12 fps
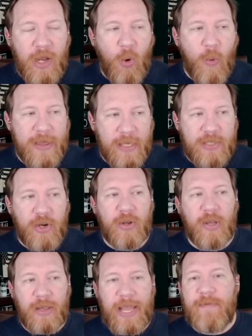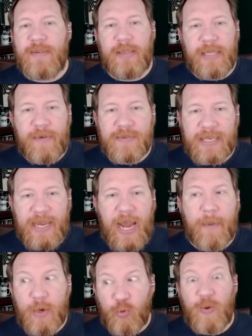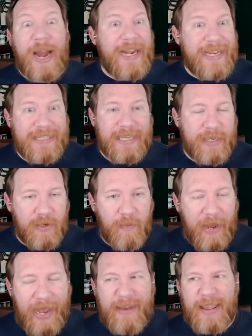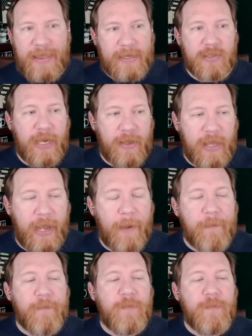when the lefty leaves the game and a righty's in to bat and things like that.